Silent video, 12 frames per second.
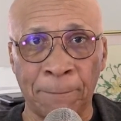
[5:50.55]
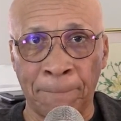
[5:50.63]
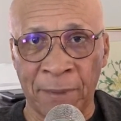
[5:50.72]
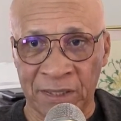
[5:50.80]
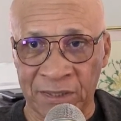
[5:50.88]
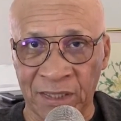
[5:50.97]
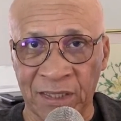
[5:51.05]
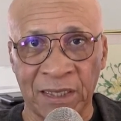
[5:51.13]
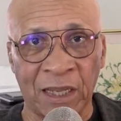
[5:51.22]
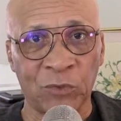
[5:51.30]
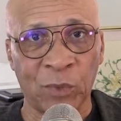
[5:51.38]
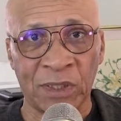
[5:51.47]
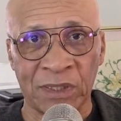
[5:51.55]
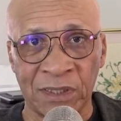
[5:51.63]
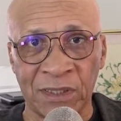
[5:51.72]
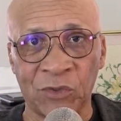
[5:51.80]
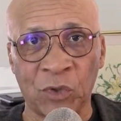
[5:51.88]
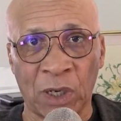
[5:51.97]
Basically, that's what this
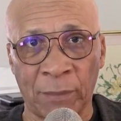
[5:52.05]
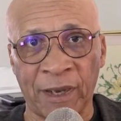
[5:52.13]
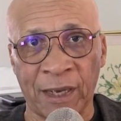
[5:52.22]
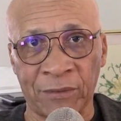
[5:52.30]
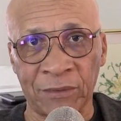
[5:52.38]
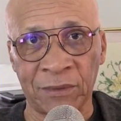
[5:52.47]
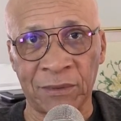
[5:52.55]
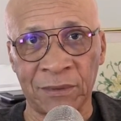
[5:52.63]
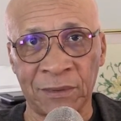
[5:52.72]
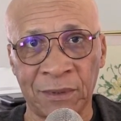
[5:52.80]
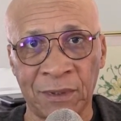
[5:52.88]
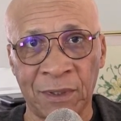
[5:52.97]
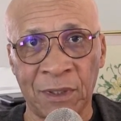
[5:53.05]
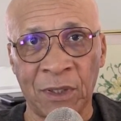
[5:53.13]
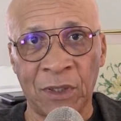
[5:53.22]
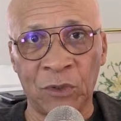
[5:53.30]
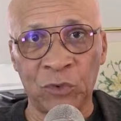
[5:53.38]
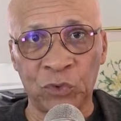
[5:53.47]
is all about.
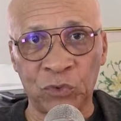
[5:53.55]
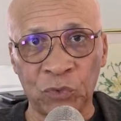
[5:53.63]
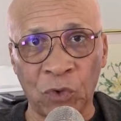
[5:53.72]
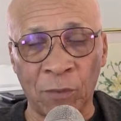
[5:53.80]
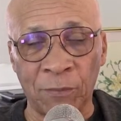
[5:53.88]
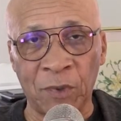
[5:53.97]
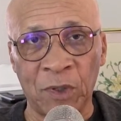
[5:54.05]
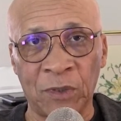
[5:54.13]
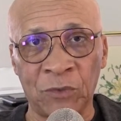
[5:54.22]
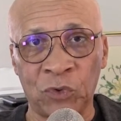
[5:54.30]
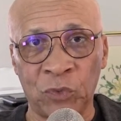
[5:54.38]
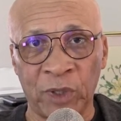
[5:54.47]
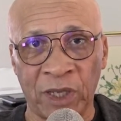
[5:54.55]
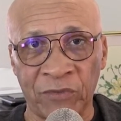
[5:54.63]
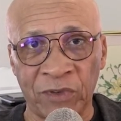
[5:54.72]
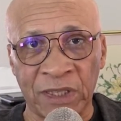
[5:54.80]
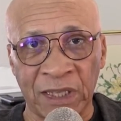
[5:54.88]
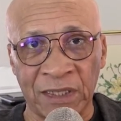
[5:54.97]
Trump doing
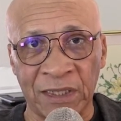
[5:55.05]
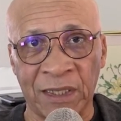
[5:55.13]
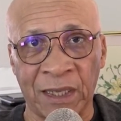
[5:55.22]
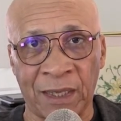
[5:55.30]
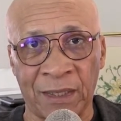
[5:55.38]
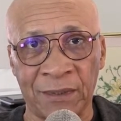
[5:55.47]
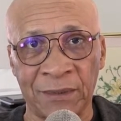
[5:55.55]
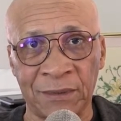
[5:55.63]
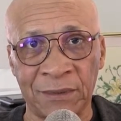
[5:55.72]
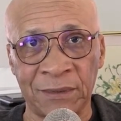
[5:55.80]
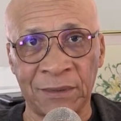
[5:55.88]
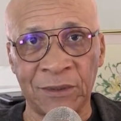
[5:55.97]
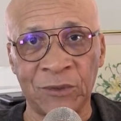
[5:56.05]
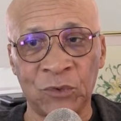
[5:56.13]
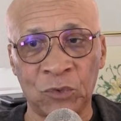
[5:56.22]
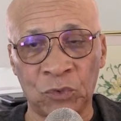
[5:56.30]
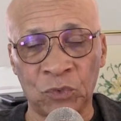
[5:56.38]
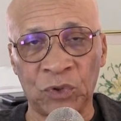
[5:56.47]
everything he can
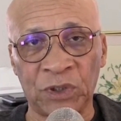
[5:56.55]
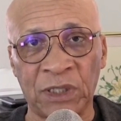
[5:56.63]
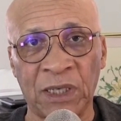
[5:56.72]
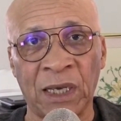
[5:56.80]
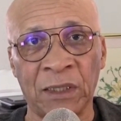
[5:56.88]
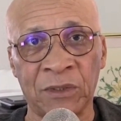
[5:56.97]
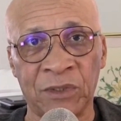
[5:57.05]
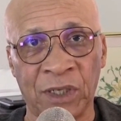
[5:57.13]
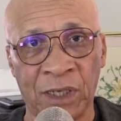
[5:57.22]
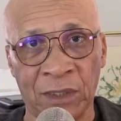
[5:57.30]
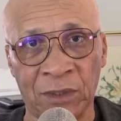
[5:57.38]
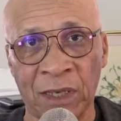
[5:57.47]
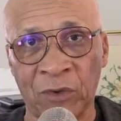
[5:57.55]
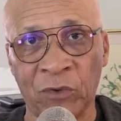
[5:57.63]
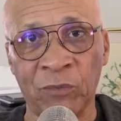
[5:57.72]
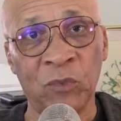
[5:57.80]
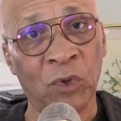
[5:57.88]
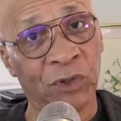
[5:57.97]
to stay out of jail,
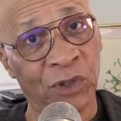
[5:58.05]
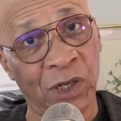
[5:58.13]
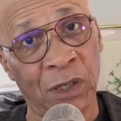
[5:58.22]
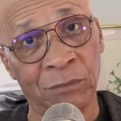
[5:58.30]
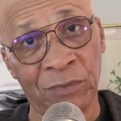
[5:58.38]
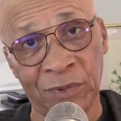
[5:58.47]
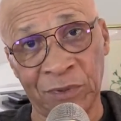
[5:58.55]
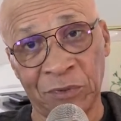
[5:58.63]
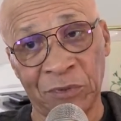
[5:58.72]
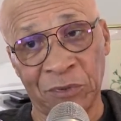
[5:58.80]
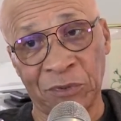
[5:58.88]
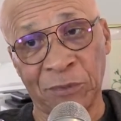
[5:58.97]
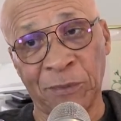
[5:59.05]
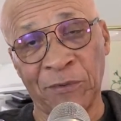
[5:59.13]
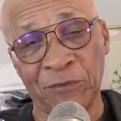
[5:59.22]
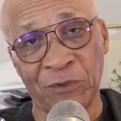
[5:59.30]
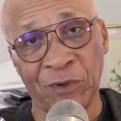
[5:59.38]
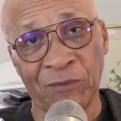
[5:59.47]
not jail. Some of
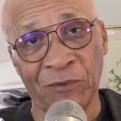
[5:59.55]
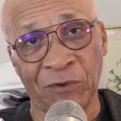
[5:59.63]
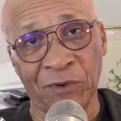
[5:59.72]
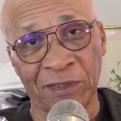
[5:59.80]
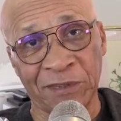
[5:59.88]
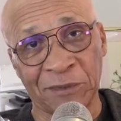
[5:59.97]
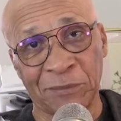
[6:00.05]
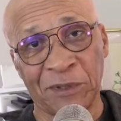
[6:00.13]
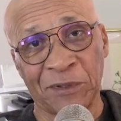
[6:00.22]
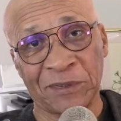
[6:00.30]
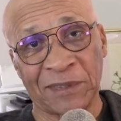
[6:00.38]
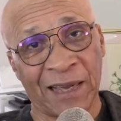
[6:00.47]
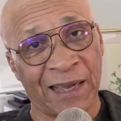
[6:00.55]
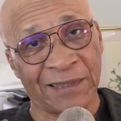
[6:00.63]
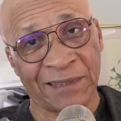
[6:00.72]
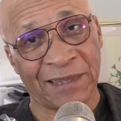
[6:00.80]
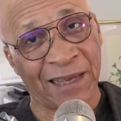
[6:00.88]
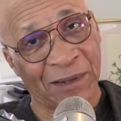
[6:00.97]
you have corrected me on that,
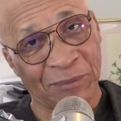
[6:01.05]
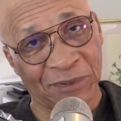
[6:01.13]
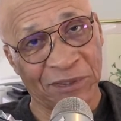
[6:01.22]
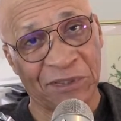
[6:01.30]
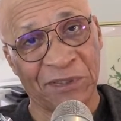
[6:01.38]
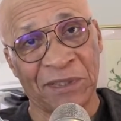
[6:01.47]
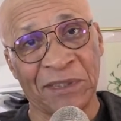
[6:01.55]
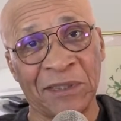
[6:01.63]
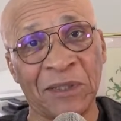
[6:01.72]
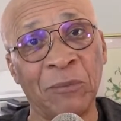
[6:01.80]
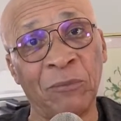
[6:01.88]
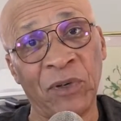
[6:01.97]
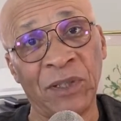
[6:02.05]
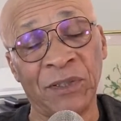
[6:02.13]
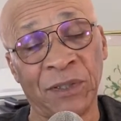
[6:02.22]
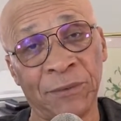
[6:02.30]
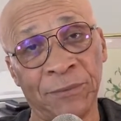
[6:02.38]
and I appreciate it. Prison.